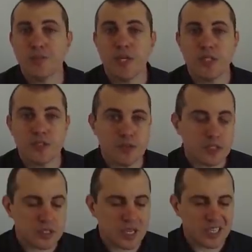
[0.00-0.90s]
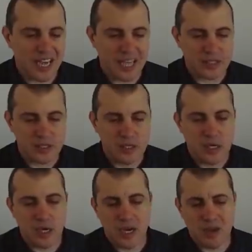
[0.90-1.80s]
speeds and things like that,
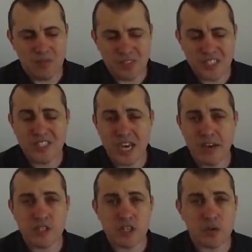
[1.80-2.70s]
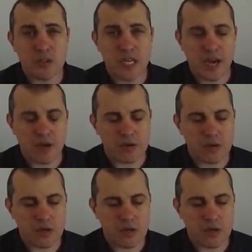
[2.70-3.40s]
um, things have slowed down.